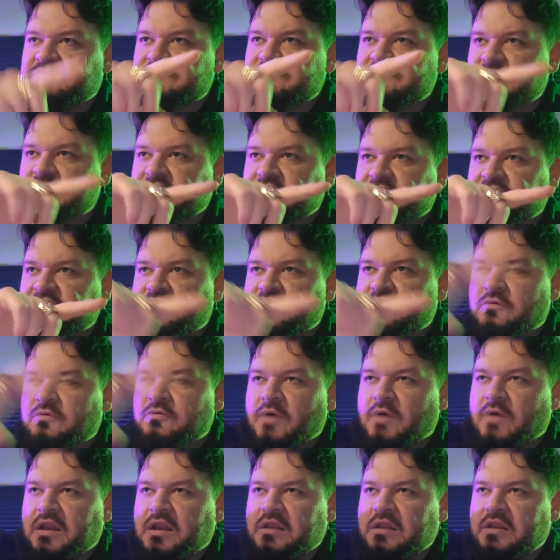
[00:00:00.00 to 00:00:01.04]
It's
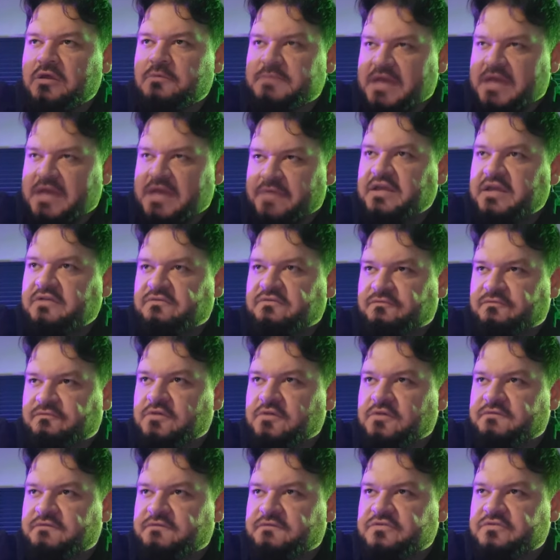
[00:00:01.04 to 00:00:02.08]
Guadalupe. Yeah, I think it's
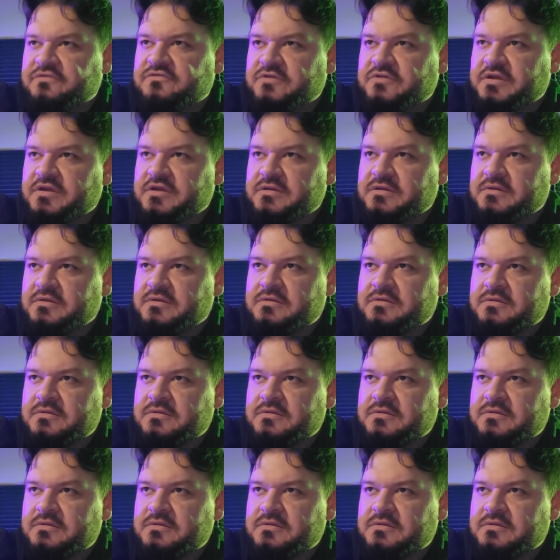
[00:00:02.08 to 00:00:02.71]
45th Street.